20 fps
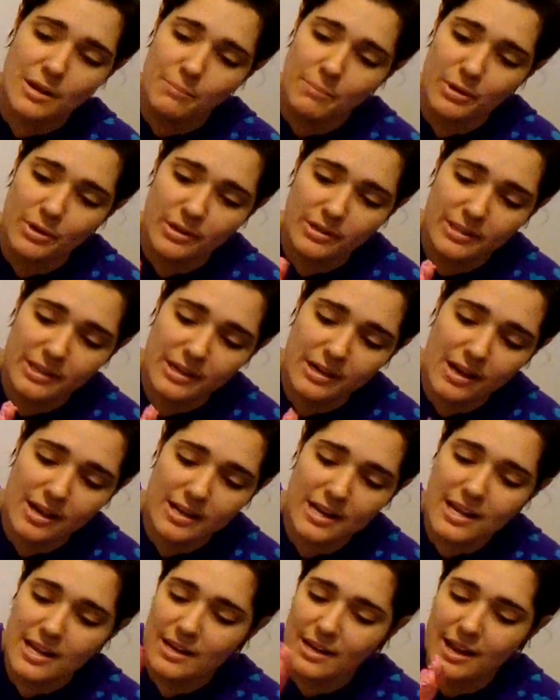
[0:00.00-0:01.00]
put a lid
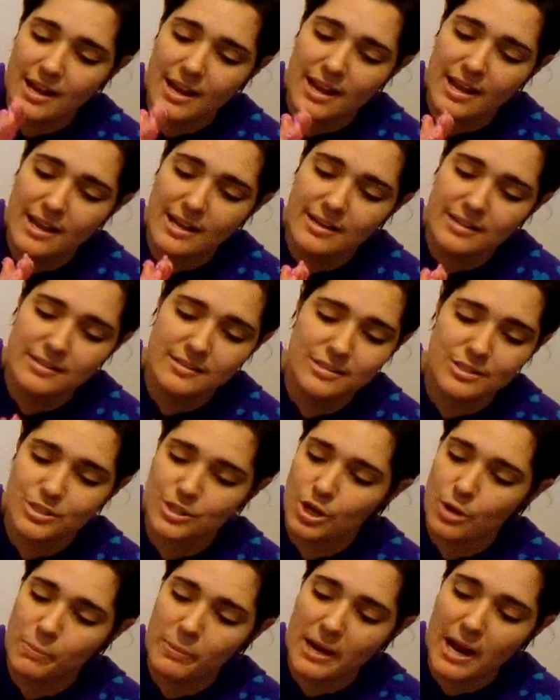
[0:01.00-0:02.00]
on it and
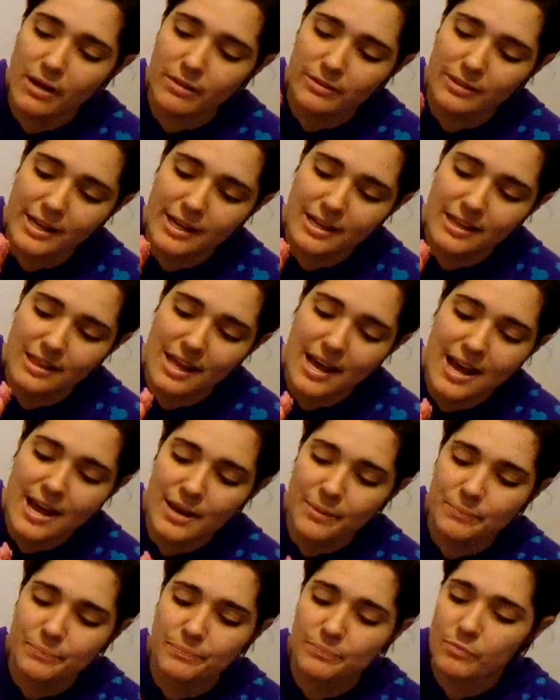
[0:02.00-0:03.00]
scoop it out like
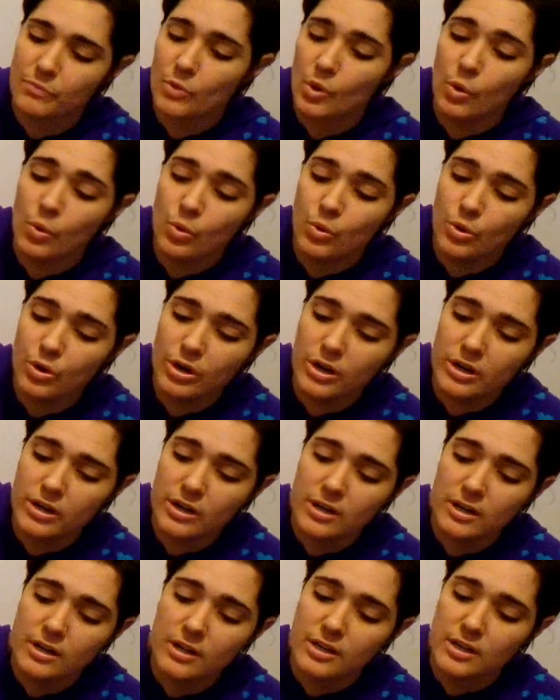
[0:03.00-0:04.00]
that. Or,